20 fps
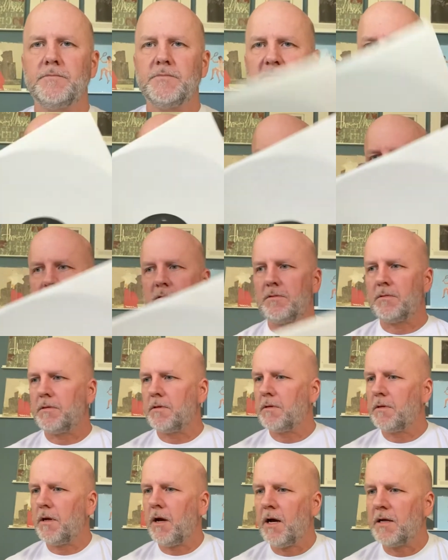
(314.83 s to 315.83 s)
Just
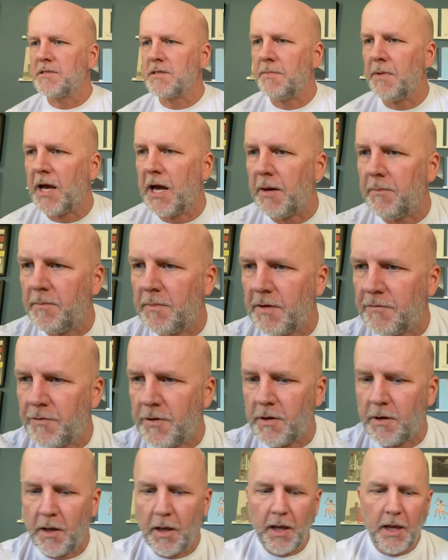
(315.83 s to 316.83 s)
awesome album.
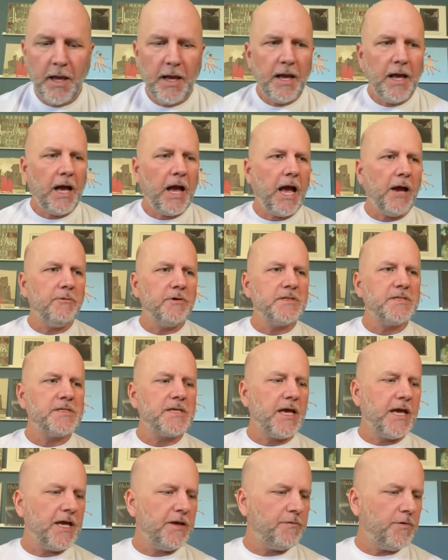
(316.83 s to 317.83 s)
I would
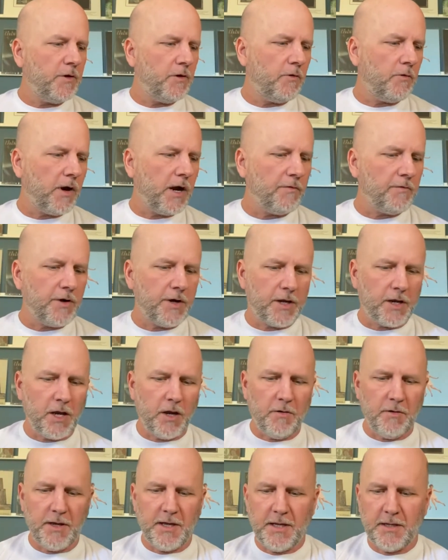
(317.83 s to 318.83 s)
say if you were ever to
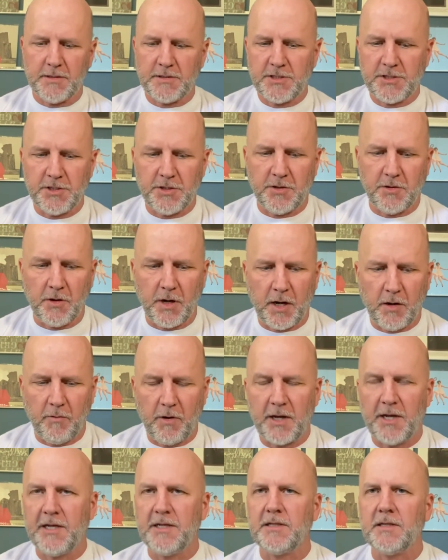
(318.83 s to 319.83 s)
go into
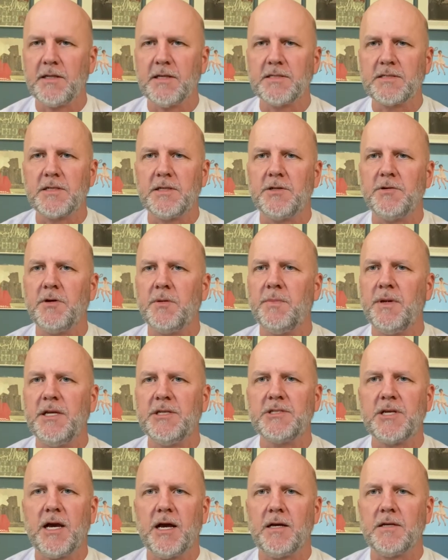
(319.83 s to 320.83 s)
wanting to listen to a
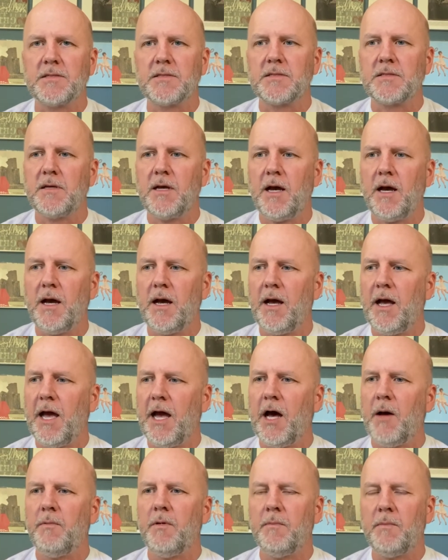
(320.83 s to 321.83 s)
Beach House
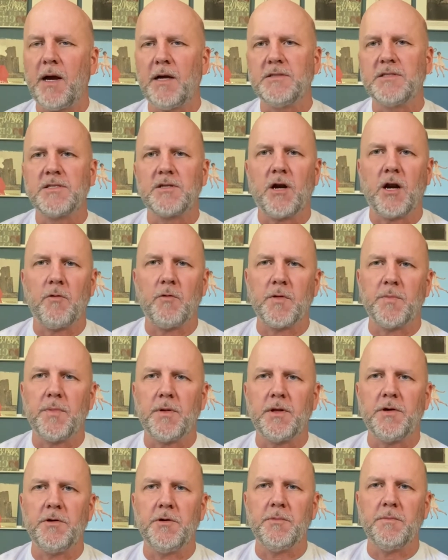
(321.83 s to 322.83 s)
album, I'd start with
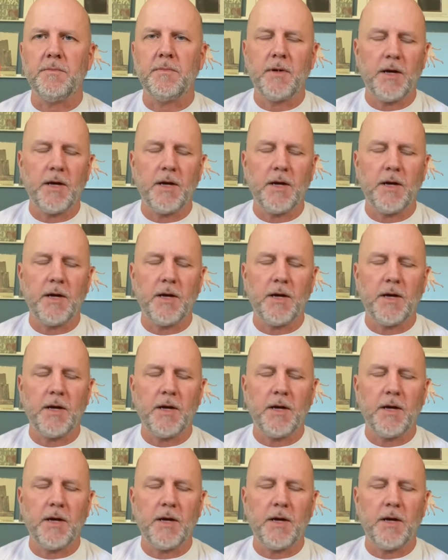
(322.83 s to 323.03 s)
Bloom.